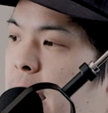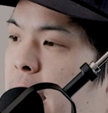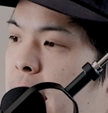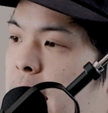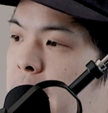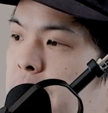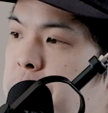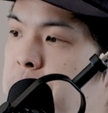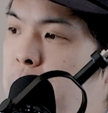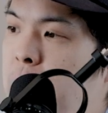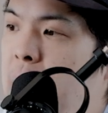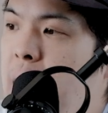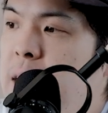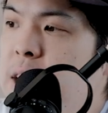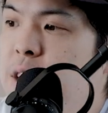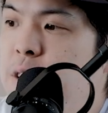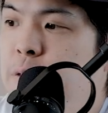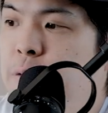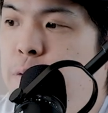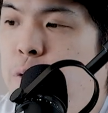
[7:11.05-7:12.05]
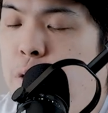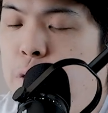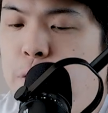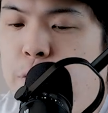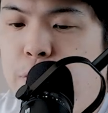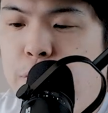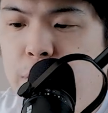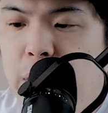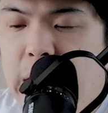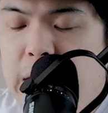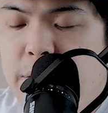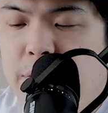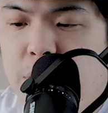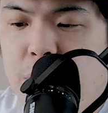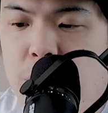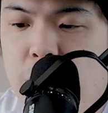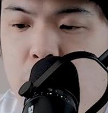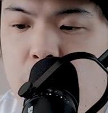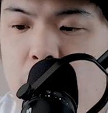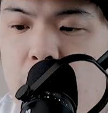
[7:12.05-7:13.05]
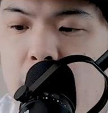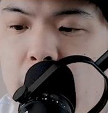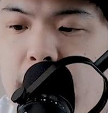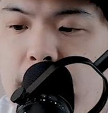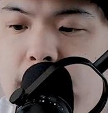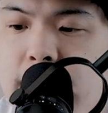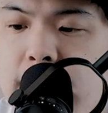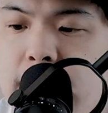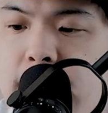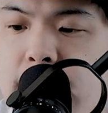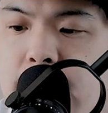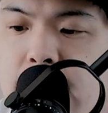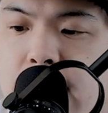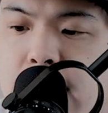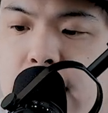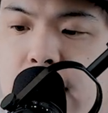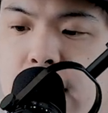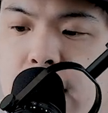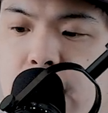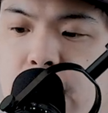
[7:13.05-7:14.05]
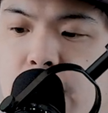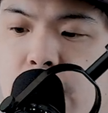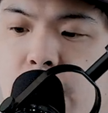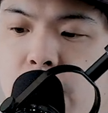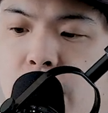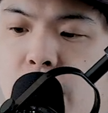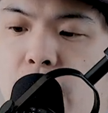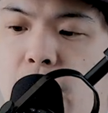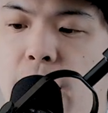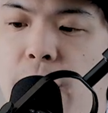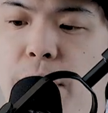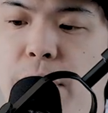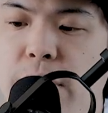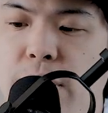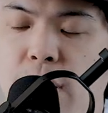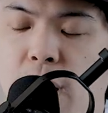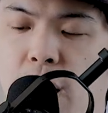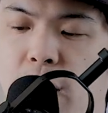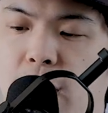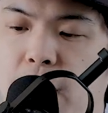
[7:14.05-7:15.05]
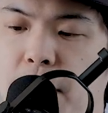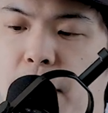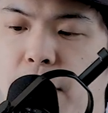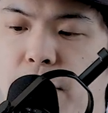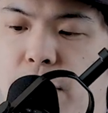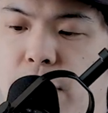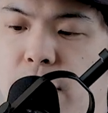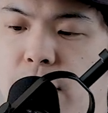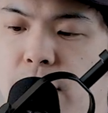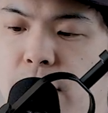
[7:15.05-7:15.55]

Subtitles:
As for flavor wise, I always talk about,